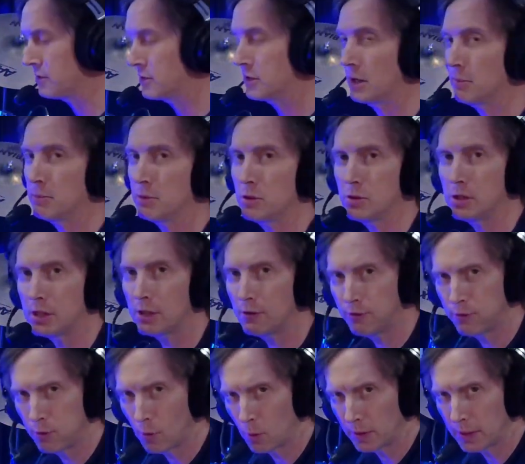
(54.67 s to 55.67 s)

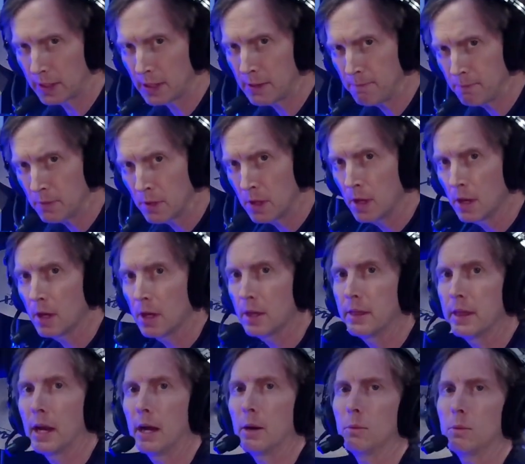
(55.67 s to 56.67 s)
WD-40
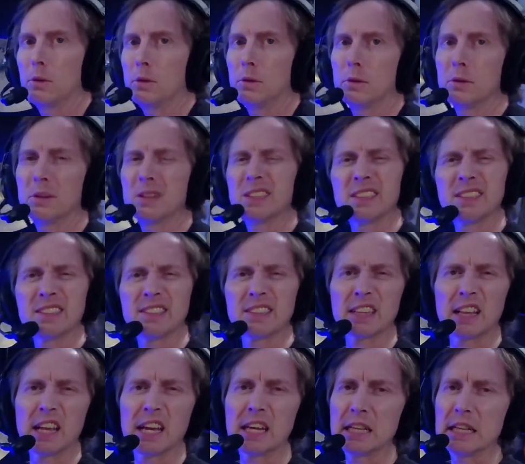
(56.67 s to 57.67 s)
that will
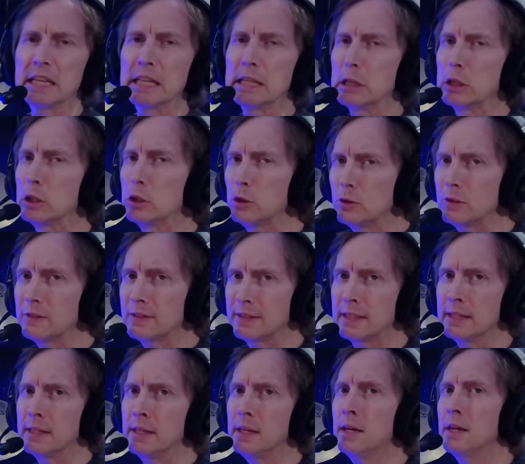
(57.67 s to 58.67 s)
slightly
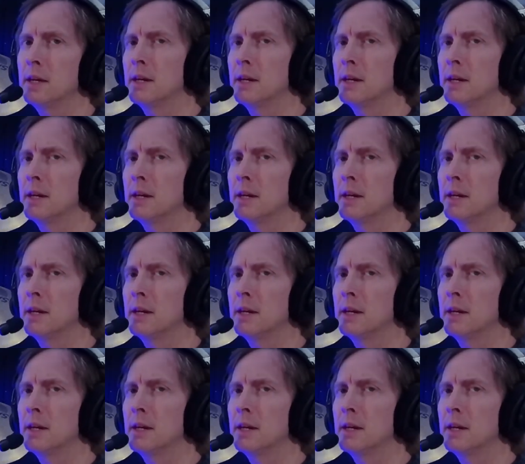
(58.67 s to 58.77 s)
loosen